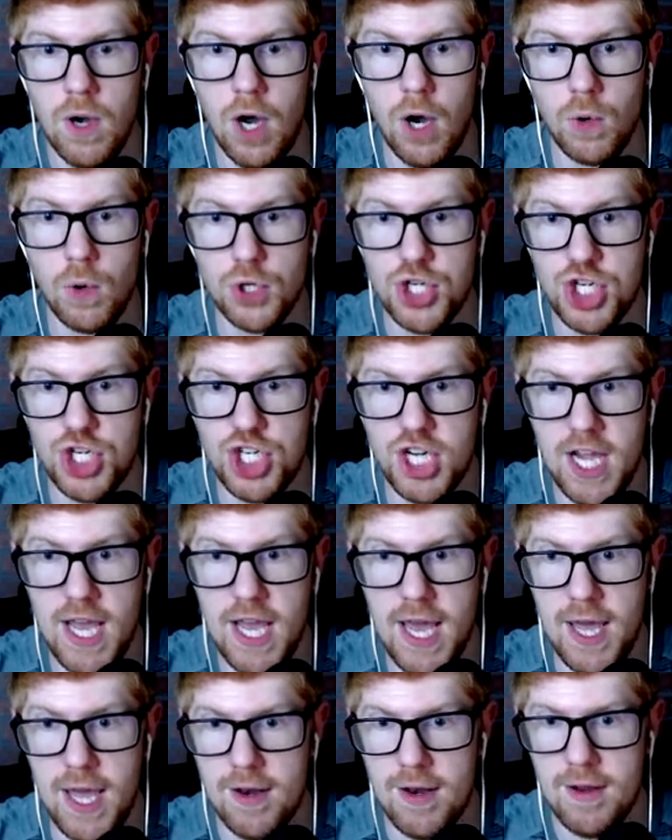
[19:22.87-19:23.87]
Oh,
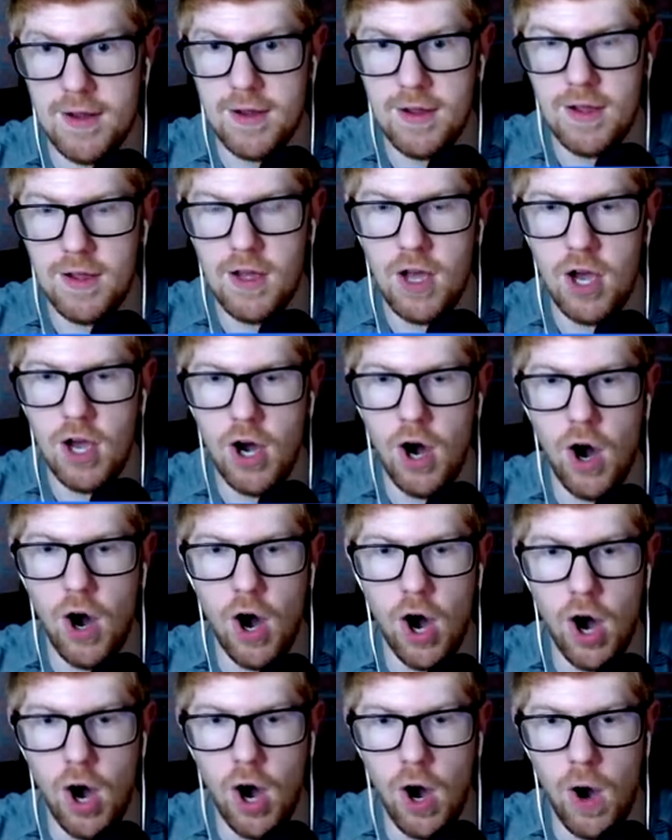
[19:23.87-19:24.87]
shit.
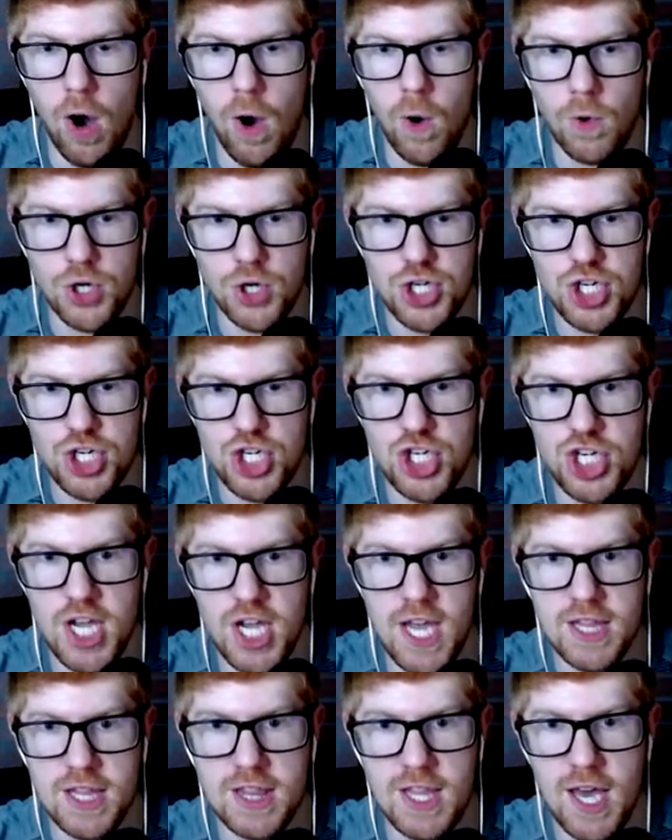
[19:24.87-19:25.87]
Oh,
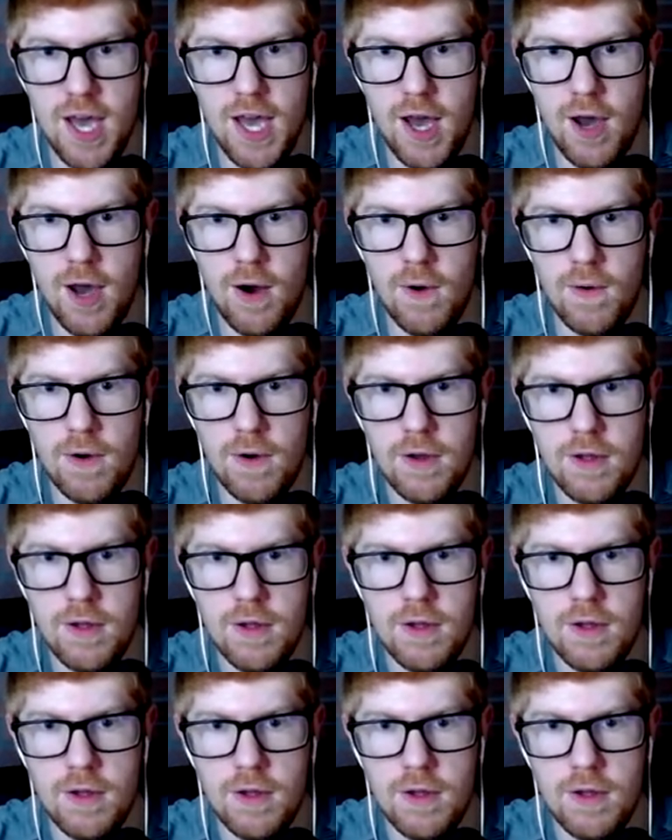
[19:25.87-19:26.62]
shit, though.